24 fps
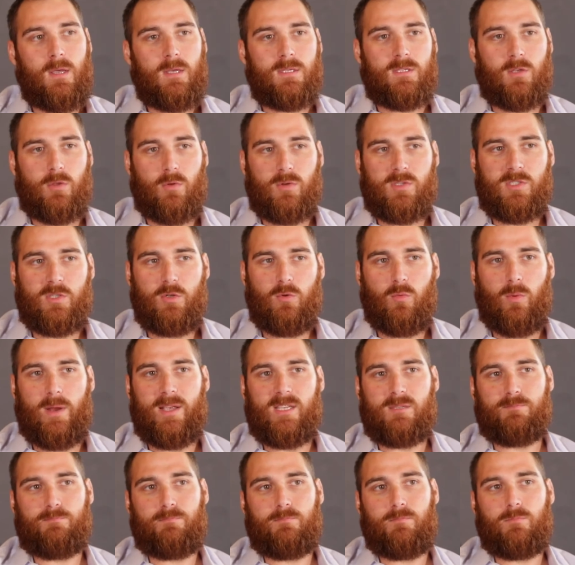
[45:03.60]
So there was 2
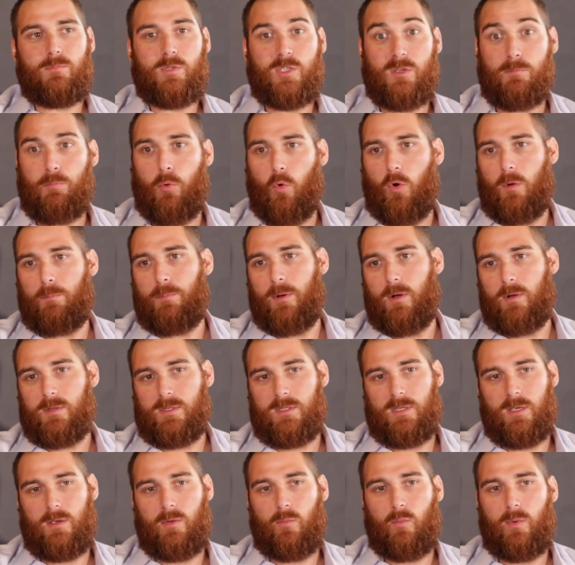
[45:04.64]
race support
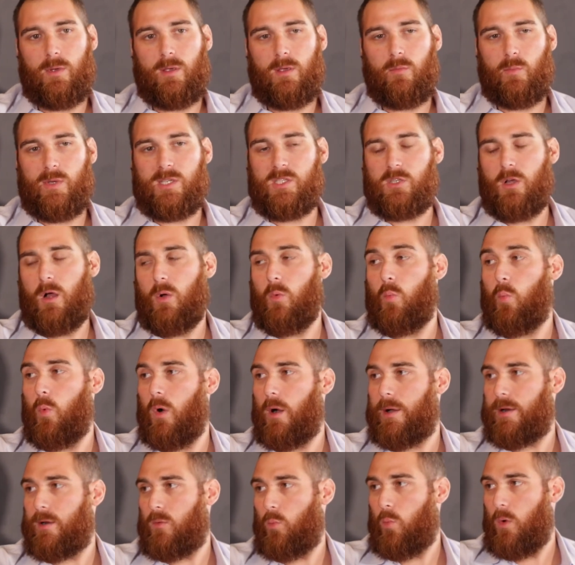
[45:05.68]
boats. We saw
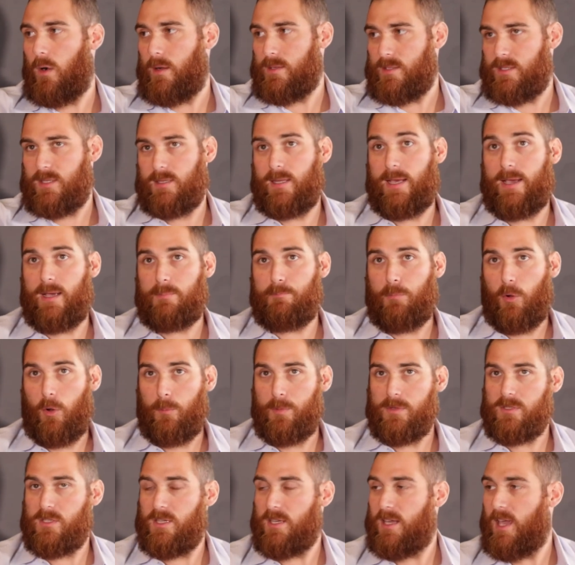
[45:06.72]
one once, and they
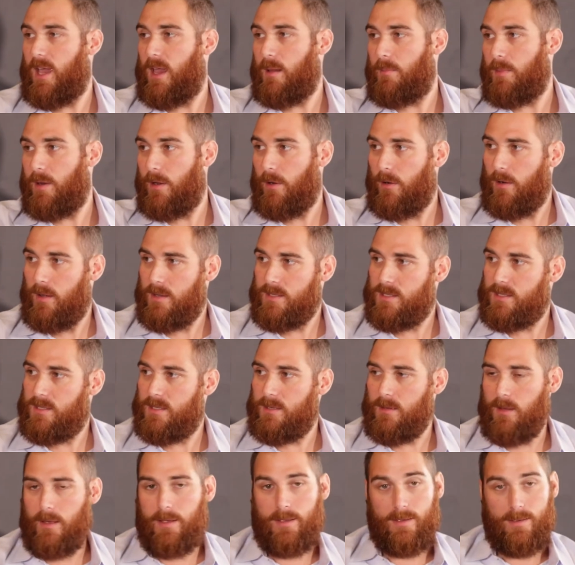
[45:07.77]
purposely came near us
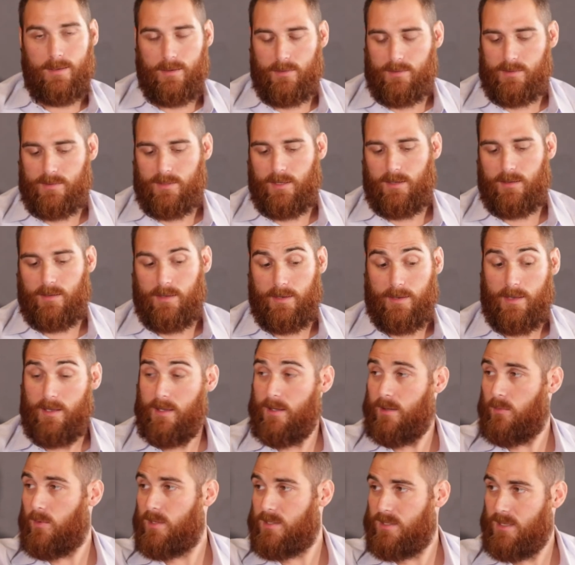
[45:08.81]
to say
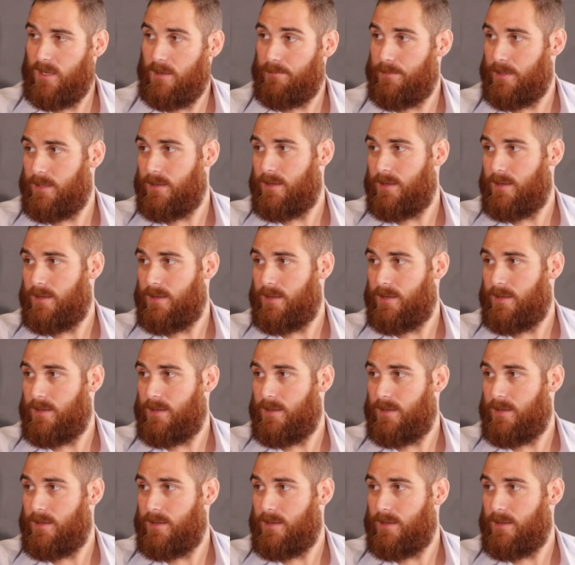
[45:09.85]
hey, what's up?